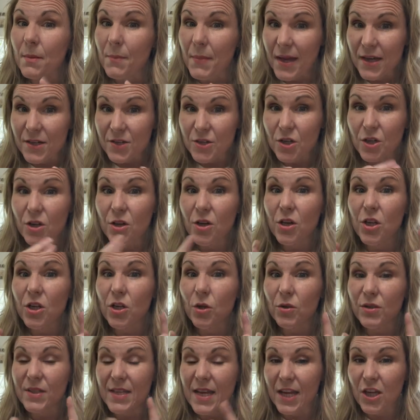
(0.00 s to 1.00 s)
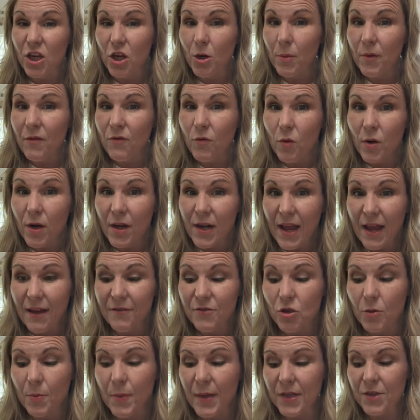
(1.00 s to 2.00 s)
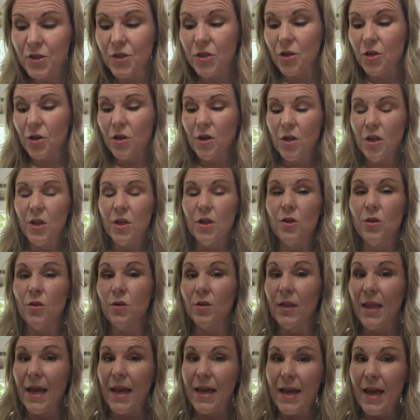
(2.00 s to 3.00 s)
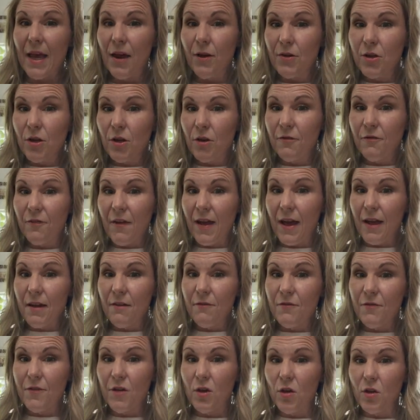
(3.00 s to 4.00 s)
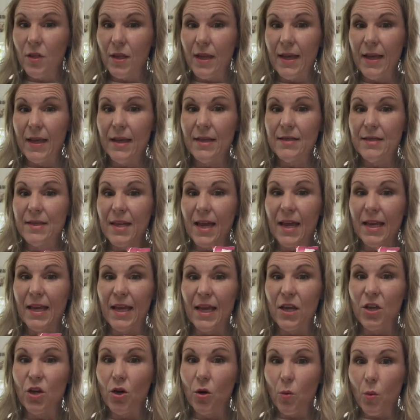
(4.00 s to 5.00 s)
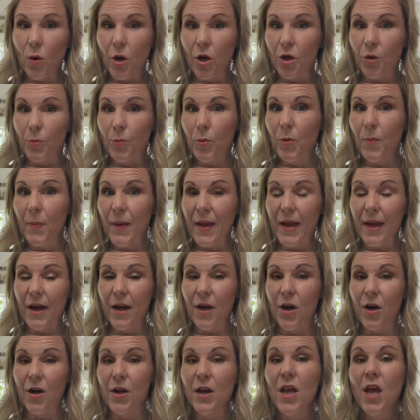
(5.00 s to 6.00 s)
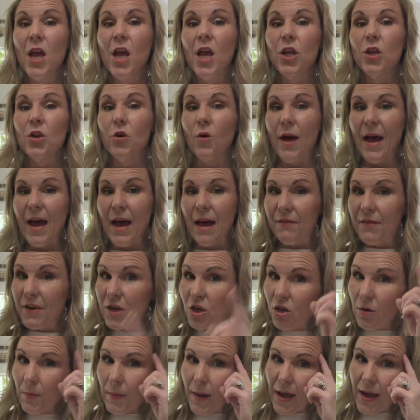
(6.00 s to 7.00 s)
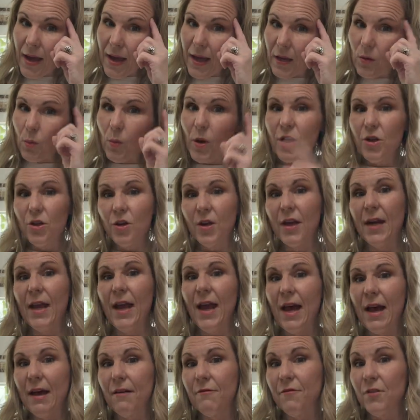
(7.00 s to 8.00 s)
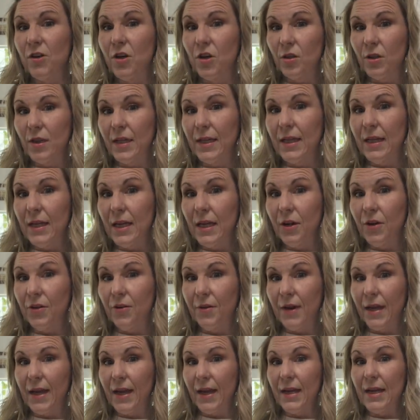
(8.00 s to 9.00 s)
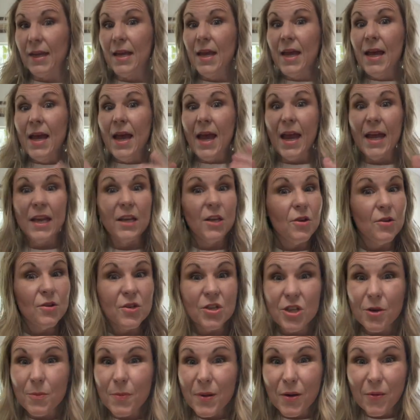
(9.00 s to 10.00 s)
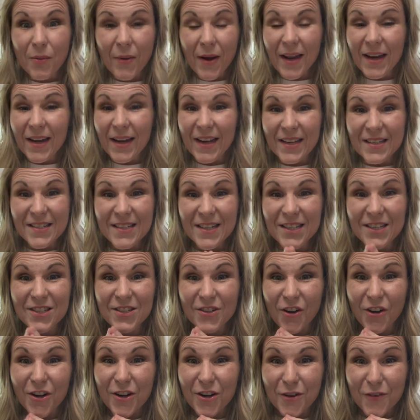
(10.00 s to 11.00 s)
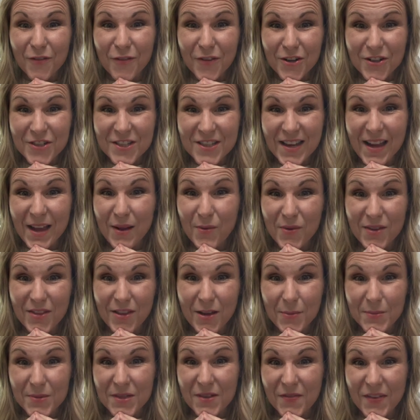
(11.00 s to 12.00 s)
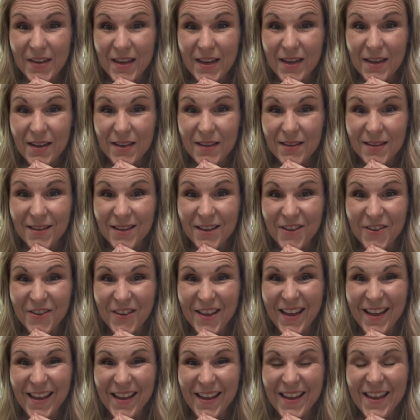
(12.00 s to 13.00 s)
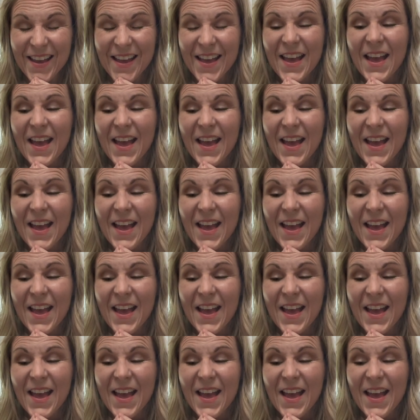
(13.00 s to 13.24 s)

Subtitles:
measure, you'll take your before and after picture, you'll lay out your 5 feelings and get your water prepared. You'll have in your mind what you're going to have for your lean and green, and you should be ready to start your first day with OPTAVIA. Okay,